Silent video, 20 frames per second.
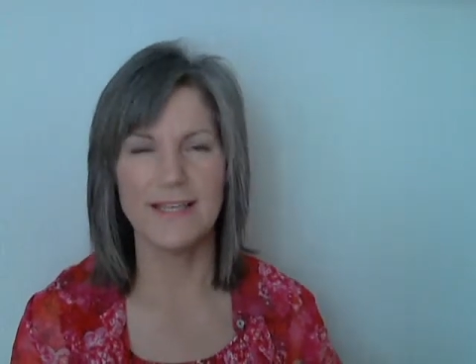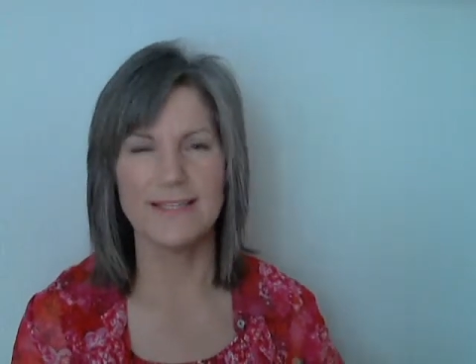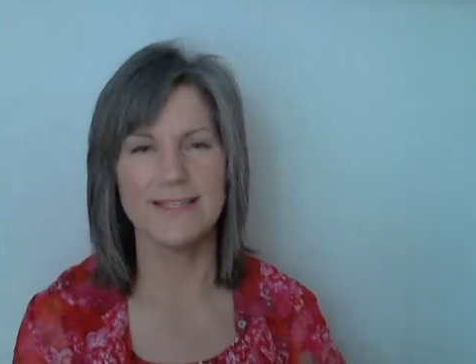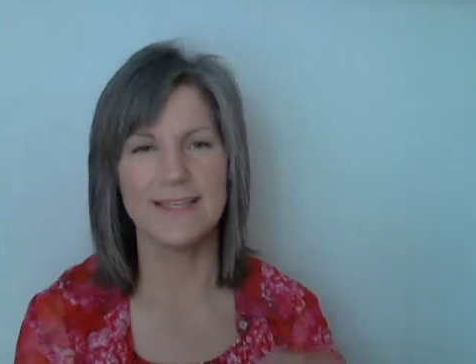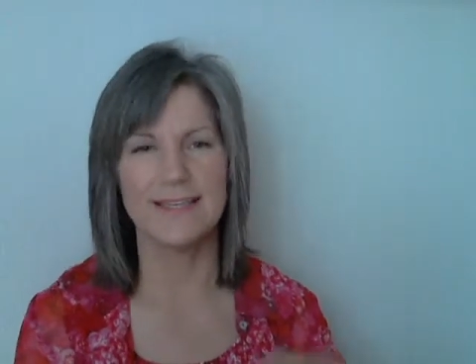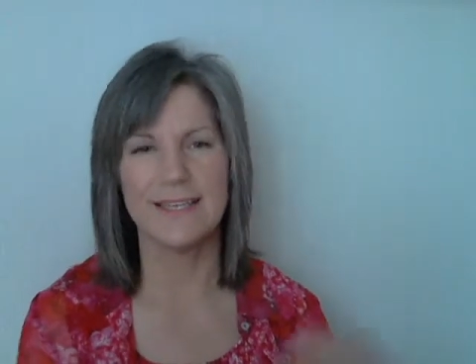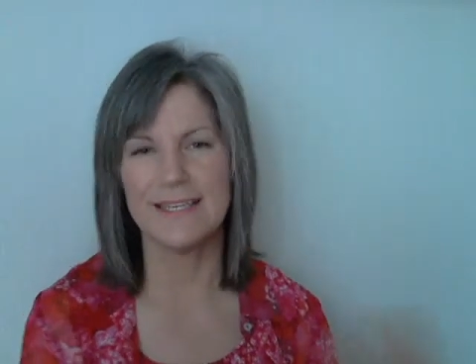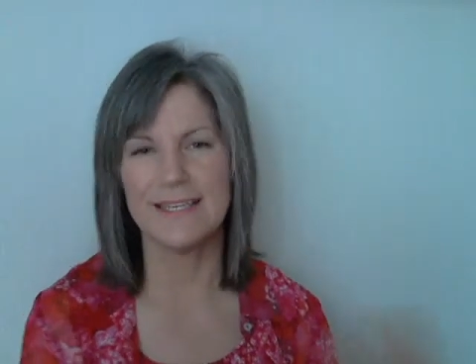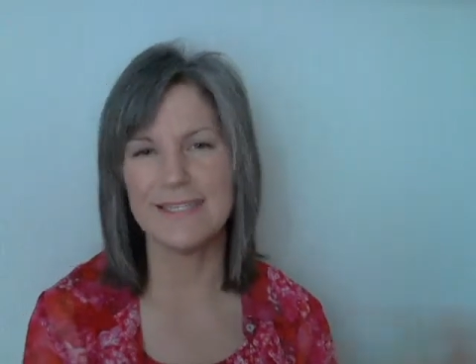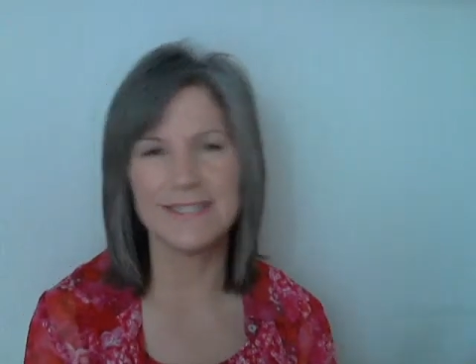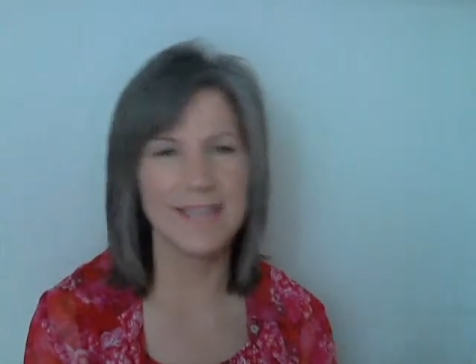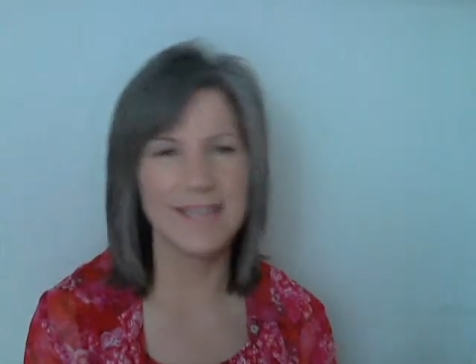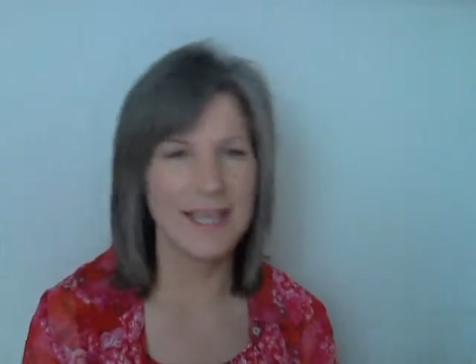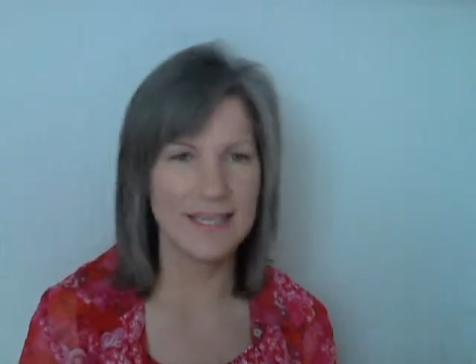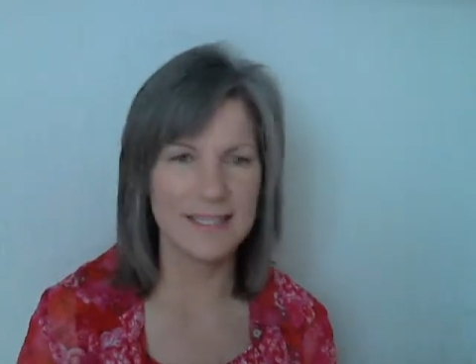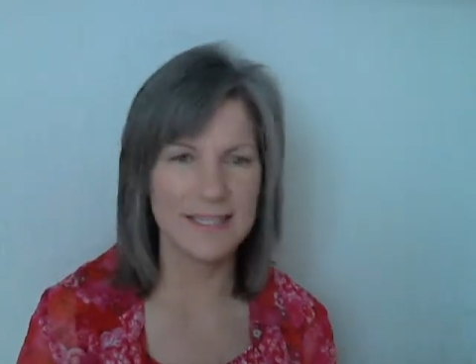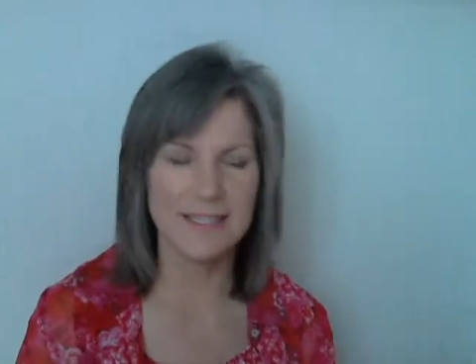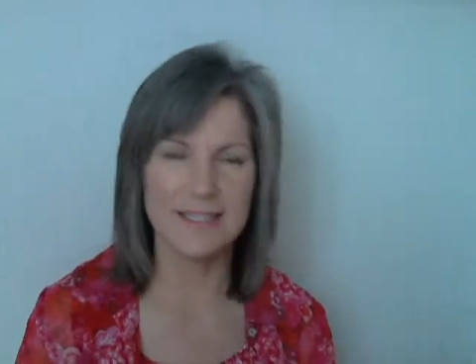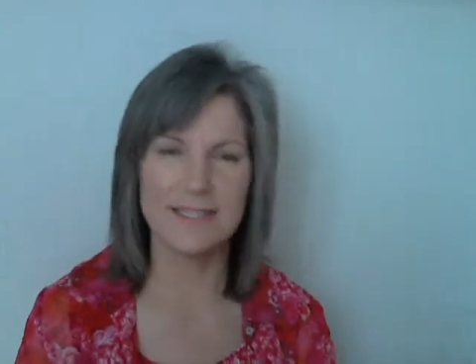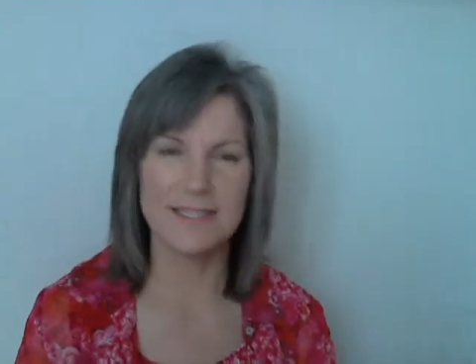Is it
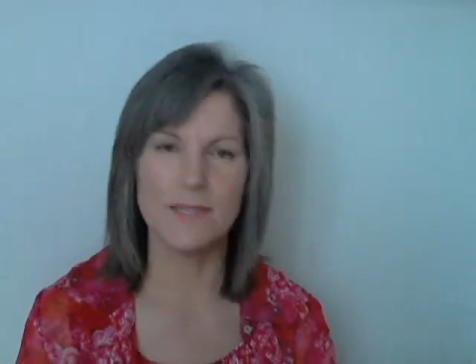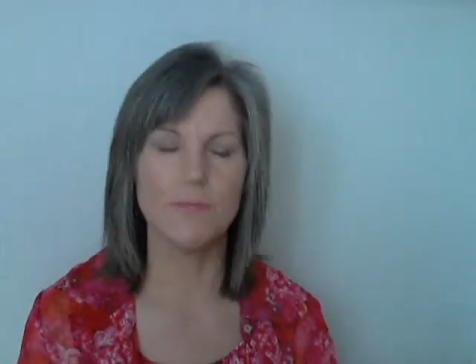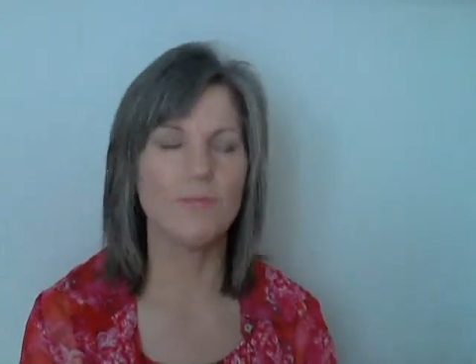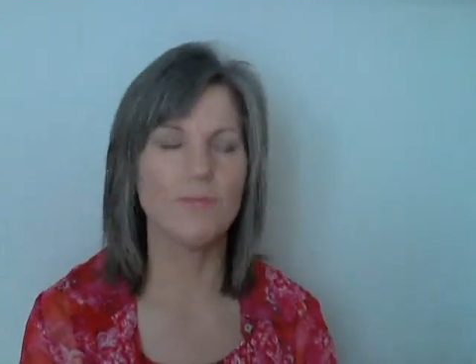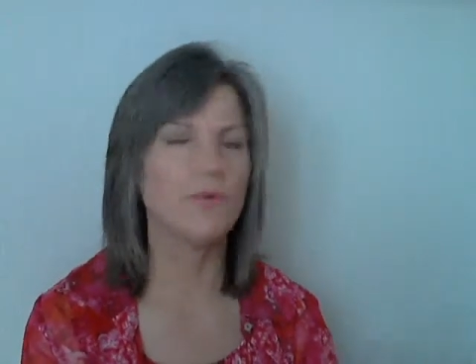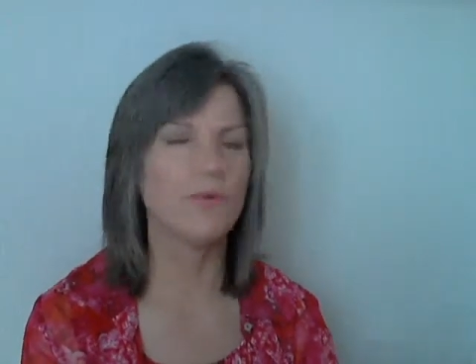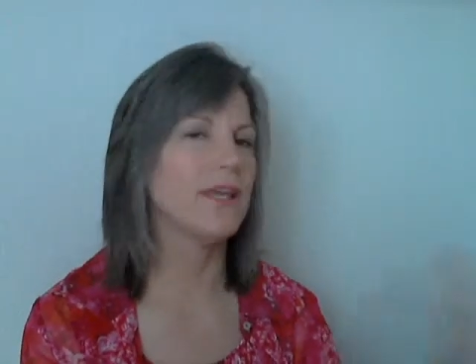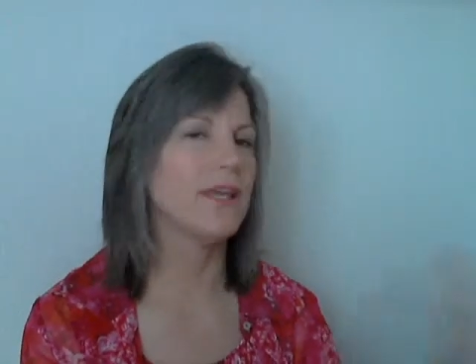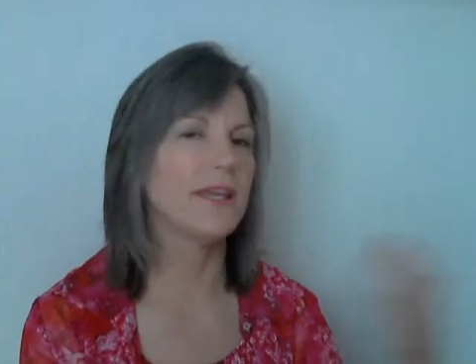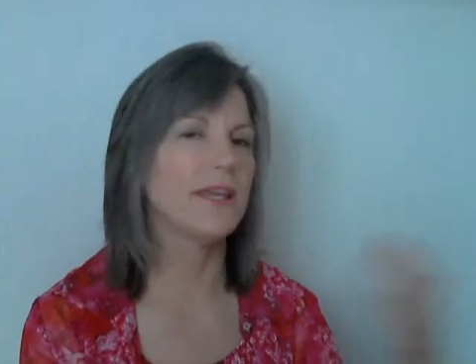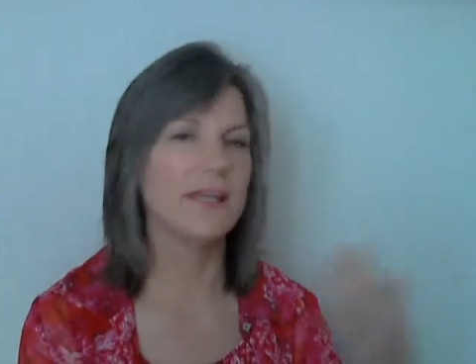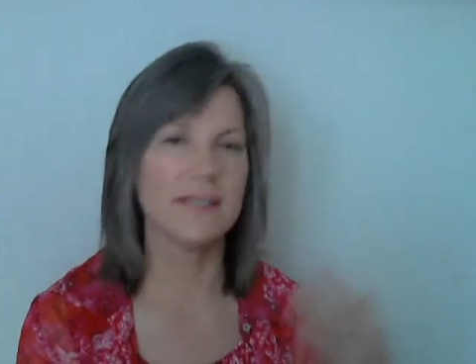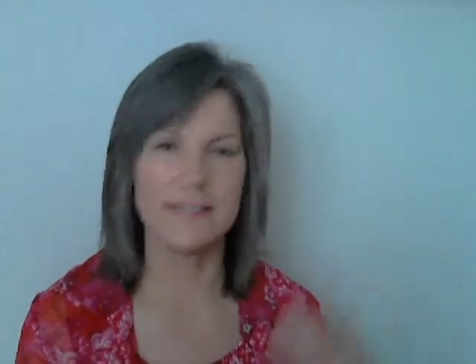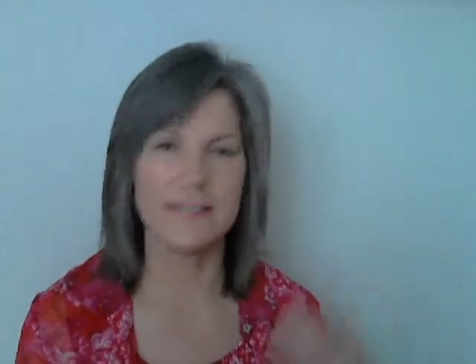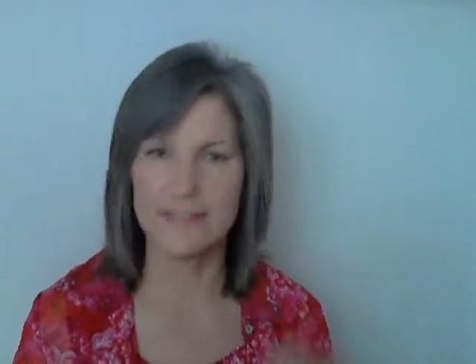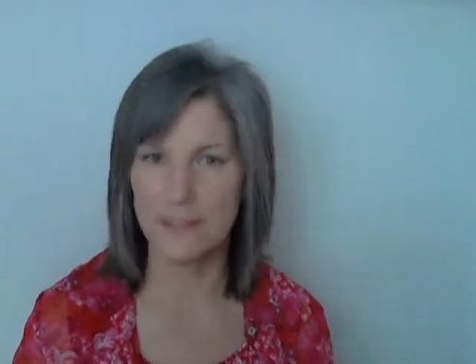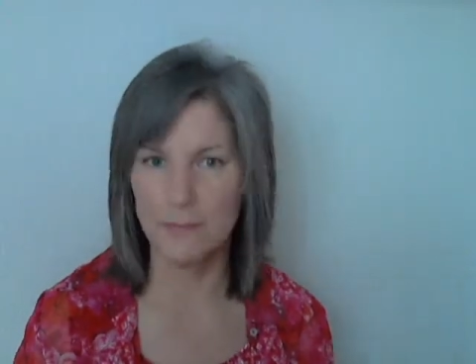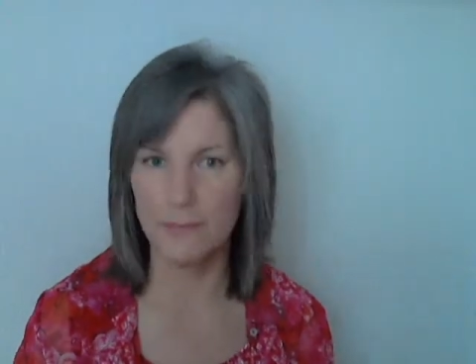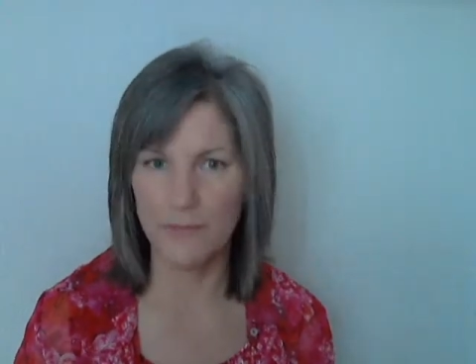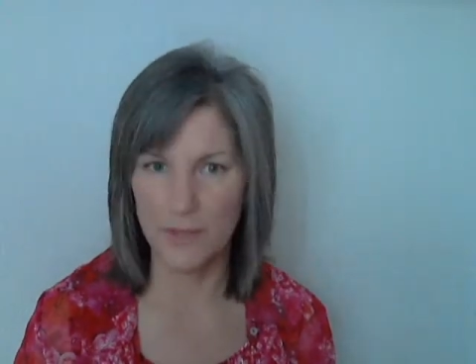contented? Is it bringing
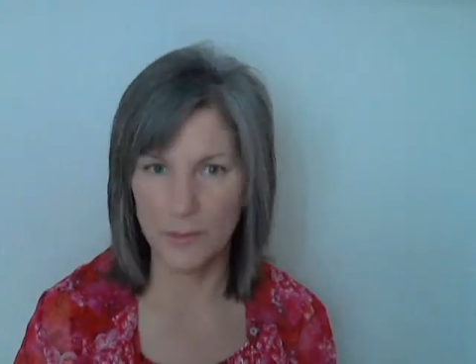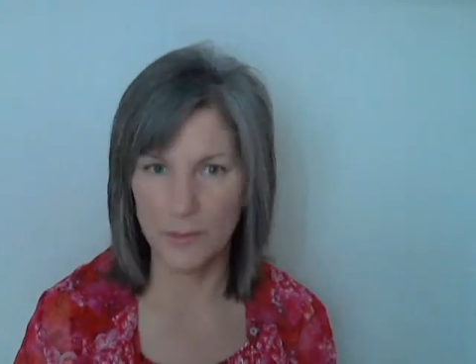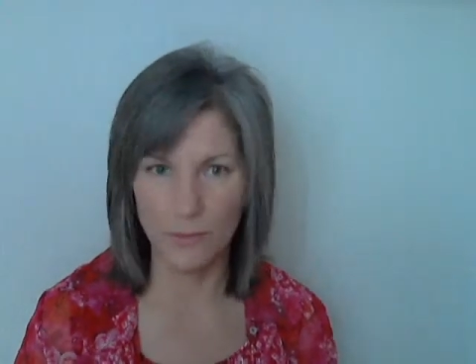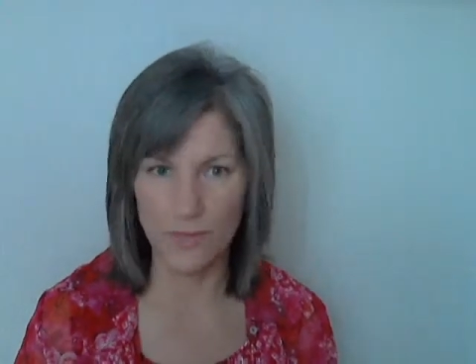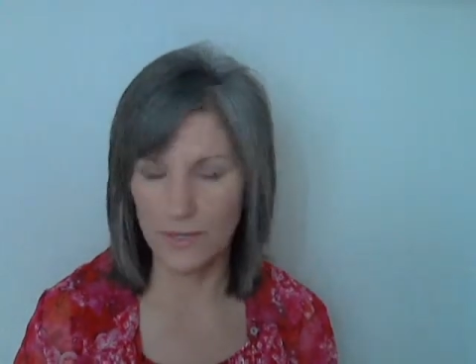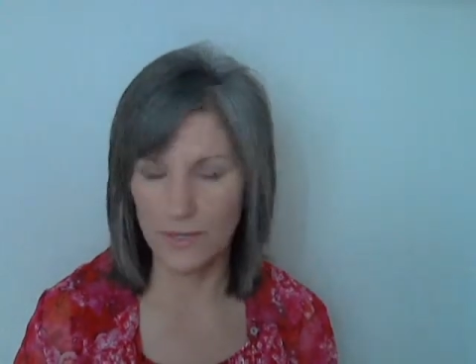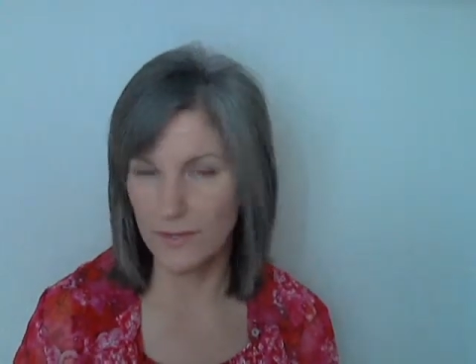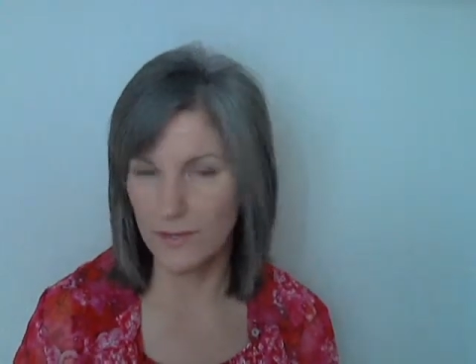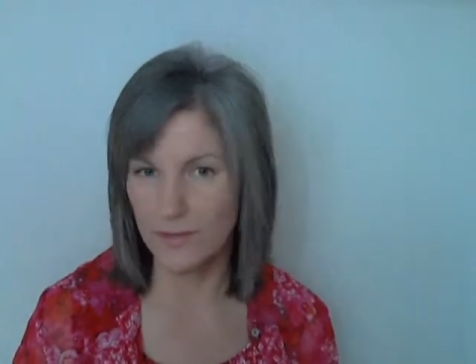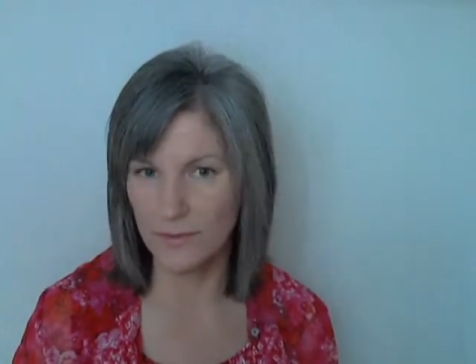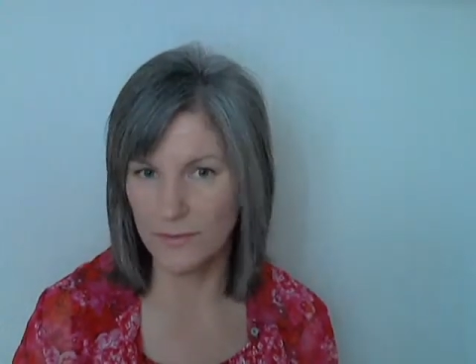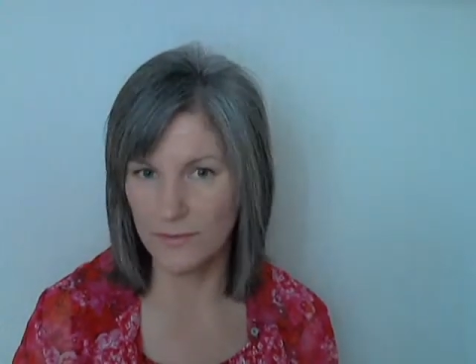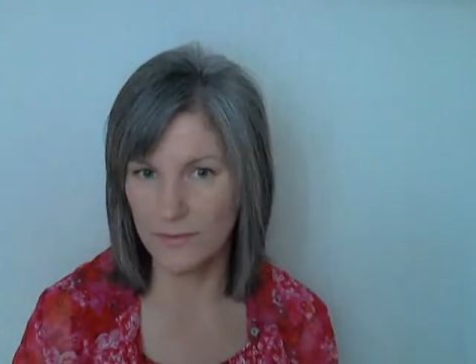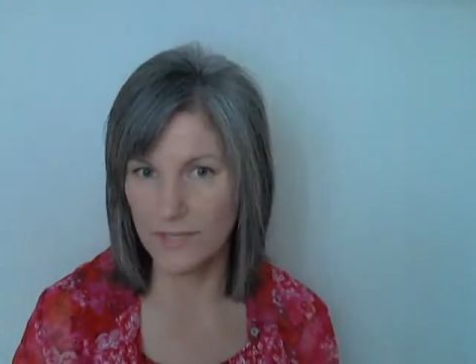us something we